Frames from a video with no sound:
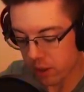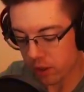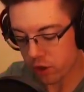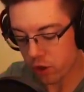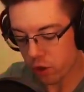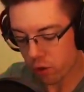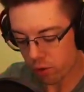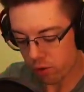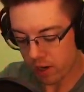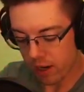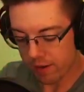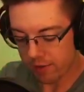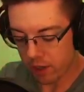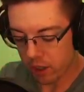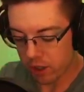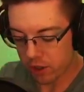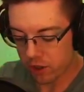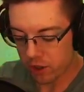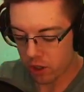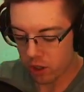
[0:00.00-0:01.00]
2
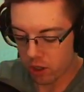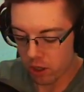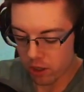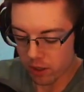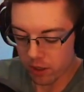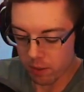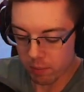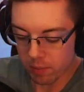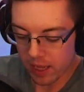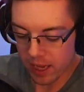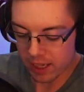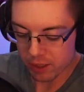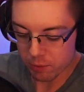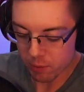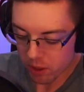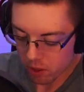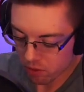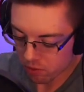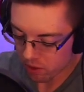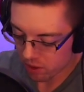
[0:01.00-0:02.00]
graveyards on the blast
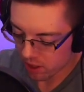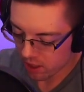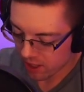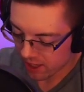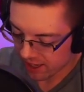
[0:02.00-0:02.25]
bow,